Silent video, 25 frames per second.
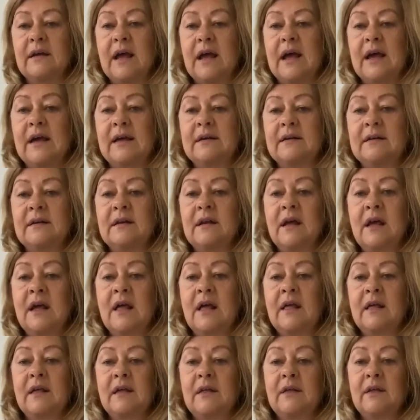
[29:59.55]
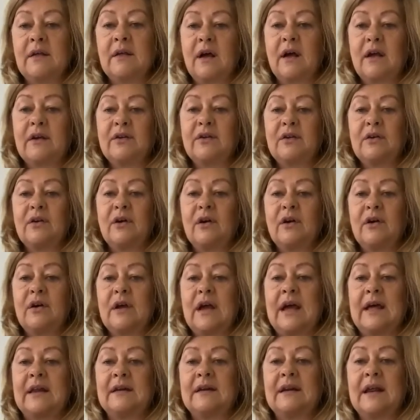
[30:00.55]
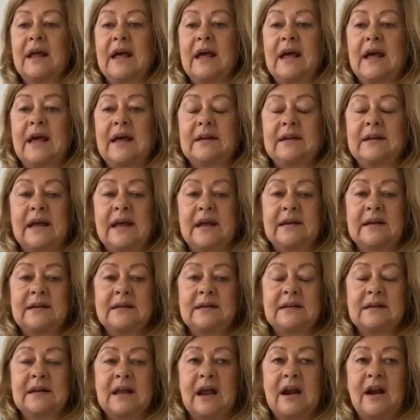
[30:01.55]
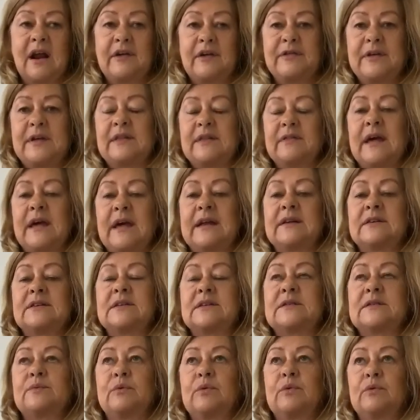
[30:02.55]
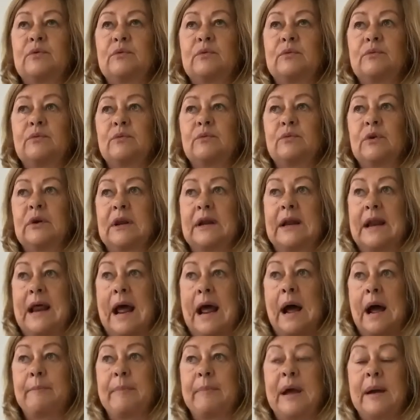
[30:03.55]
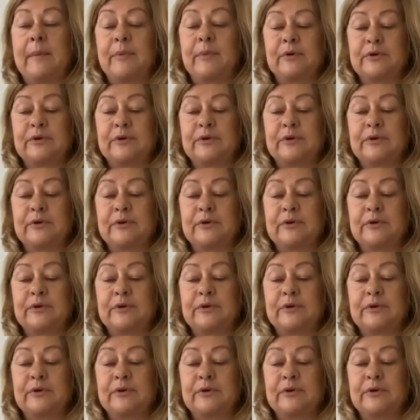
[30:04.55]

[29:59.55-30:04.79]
And and I think that just will allow people